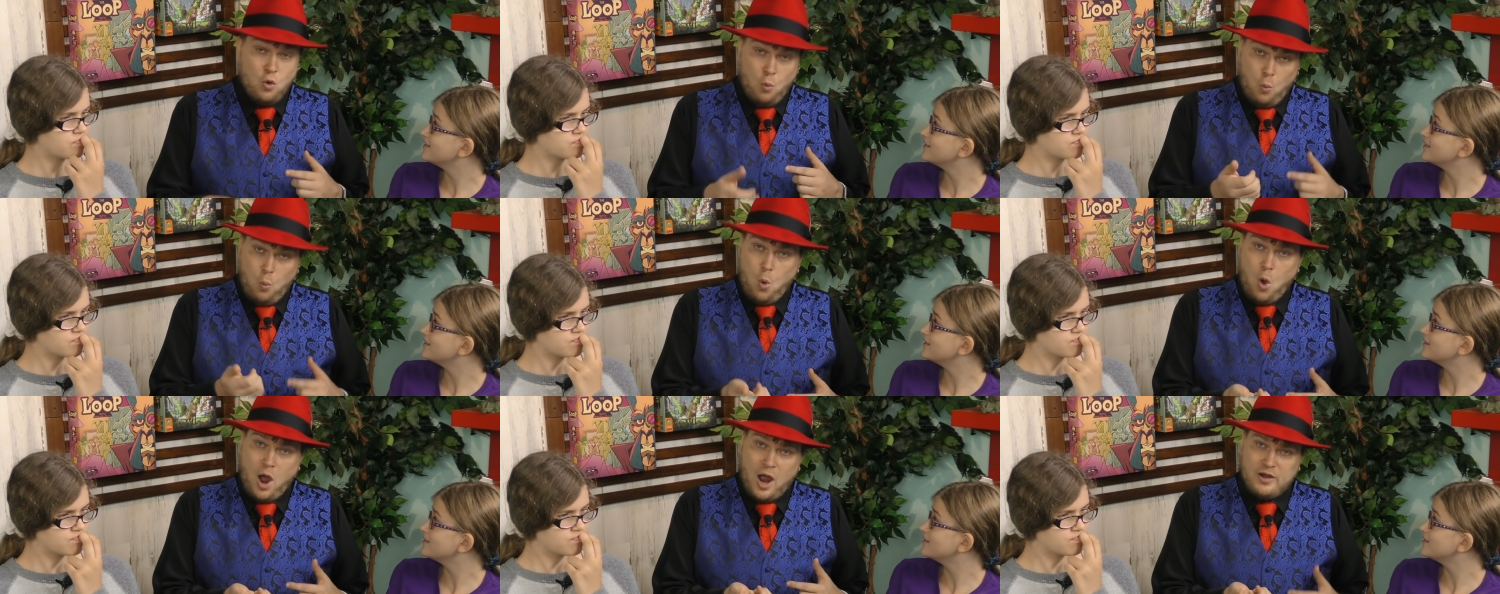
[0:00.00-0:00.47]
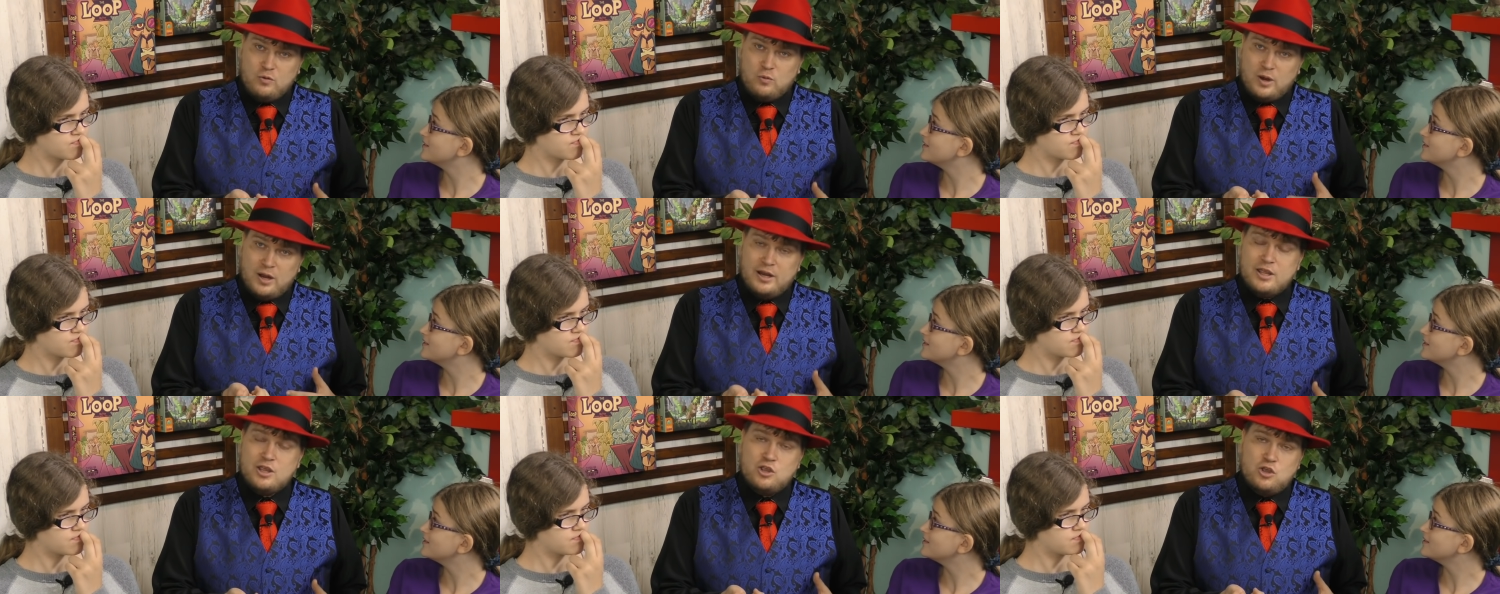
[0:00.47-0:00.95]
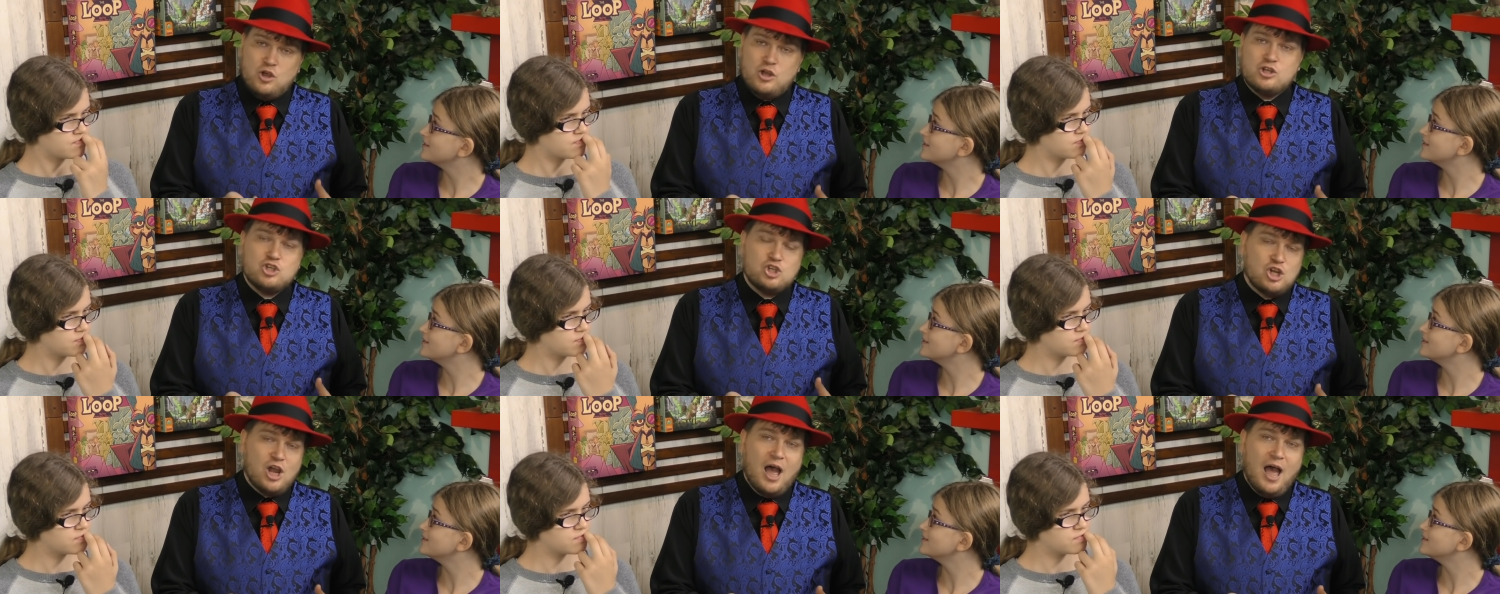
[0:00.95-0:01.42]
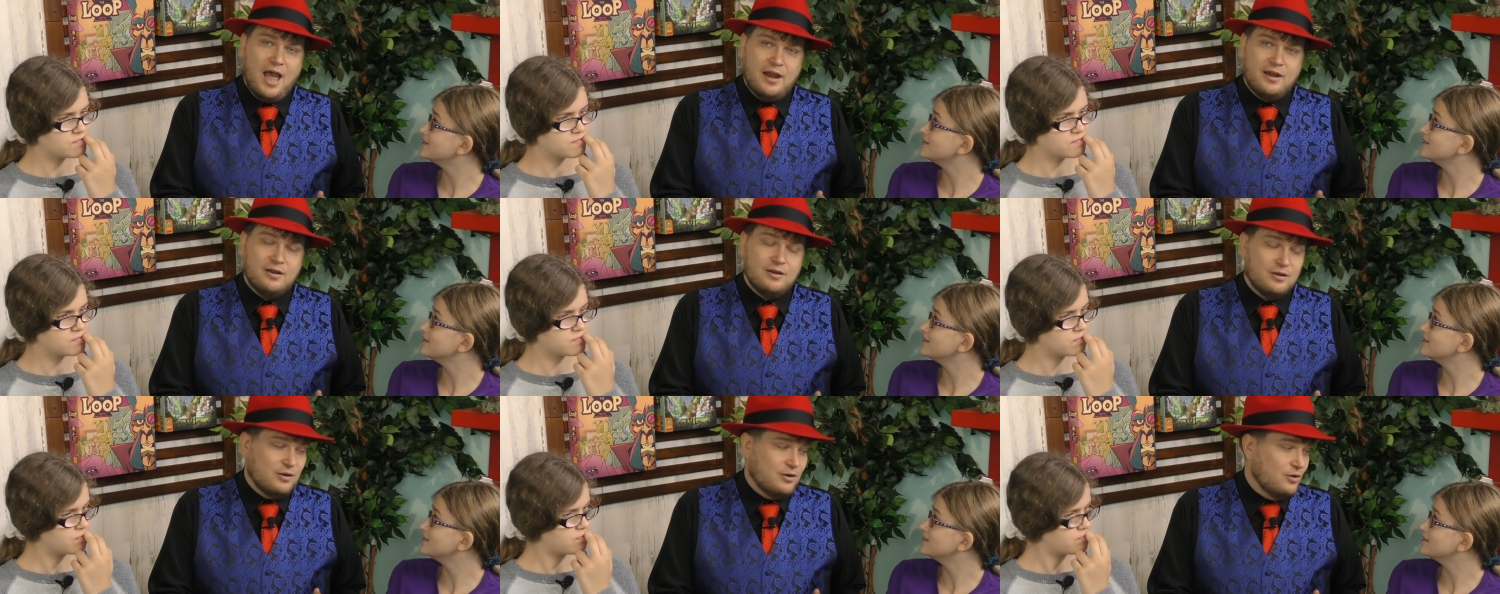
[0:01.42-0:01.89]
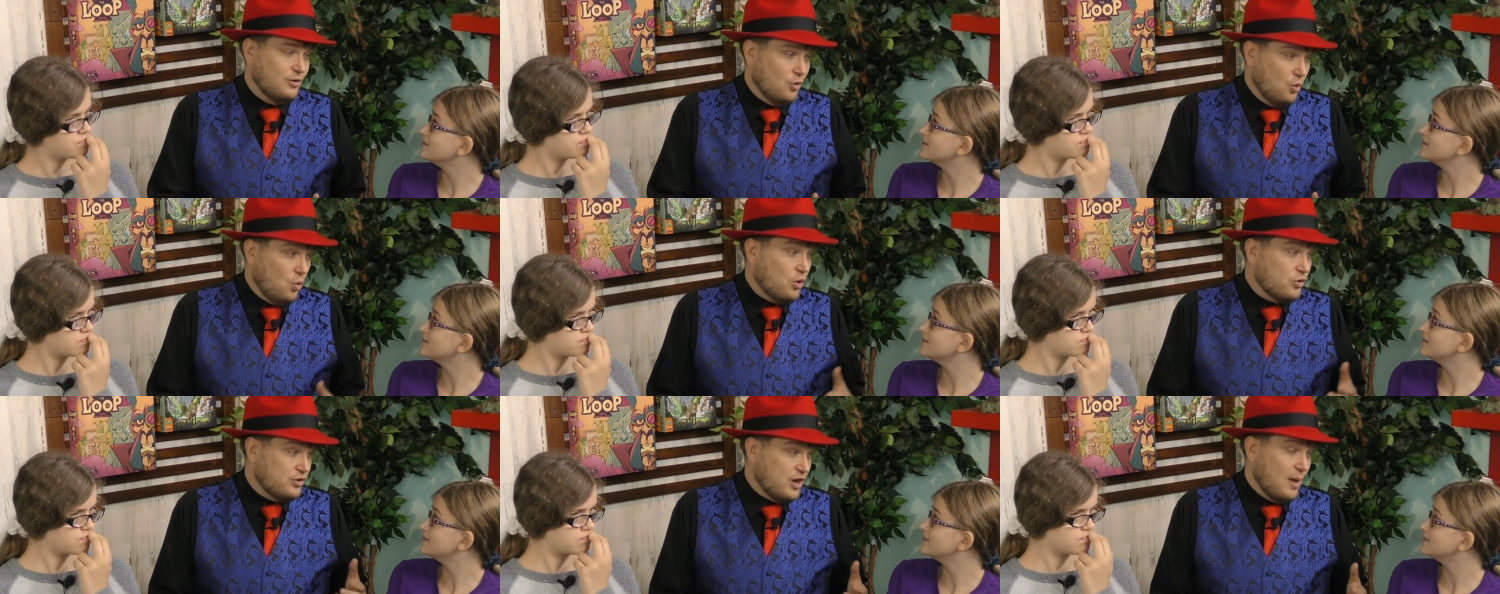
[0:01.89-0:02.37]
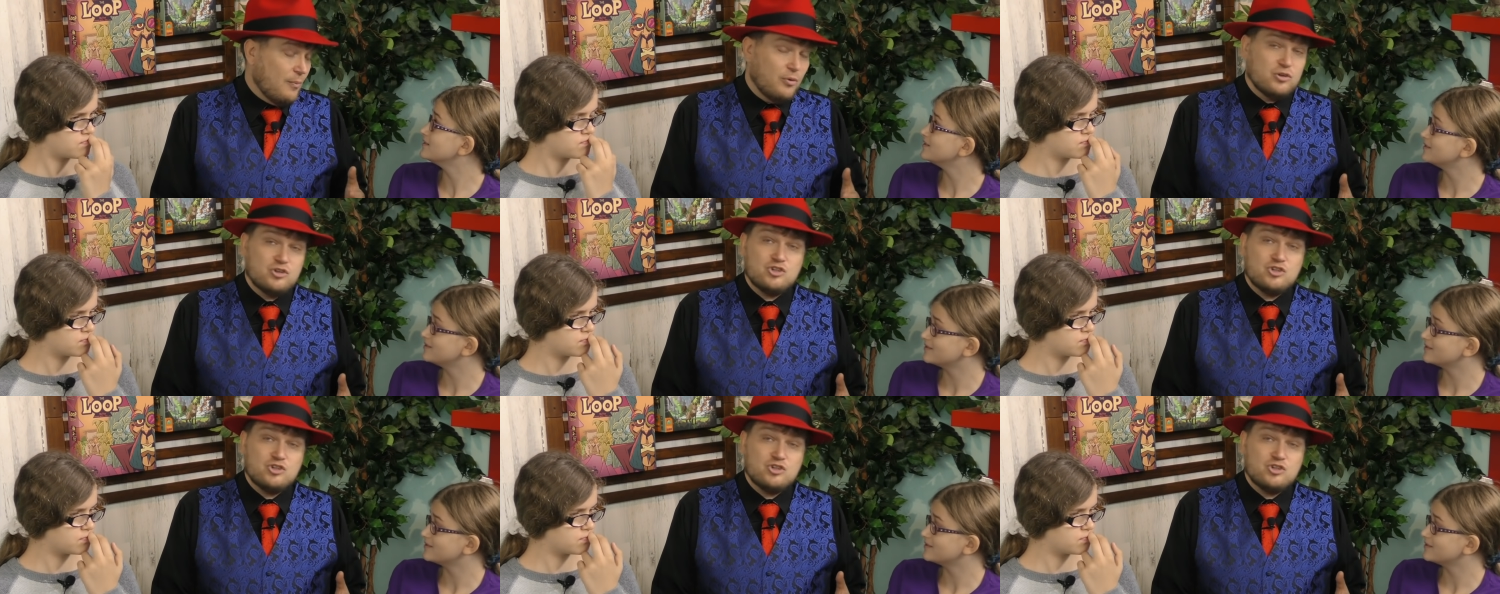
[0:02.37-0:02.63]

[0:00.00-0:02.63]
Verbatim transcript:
Speaker 1: One really good shot or double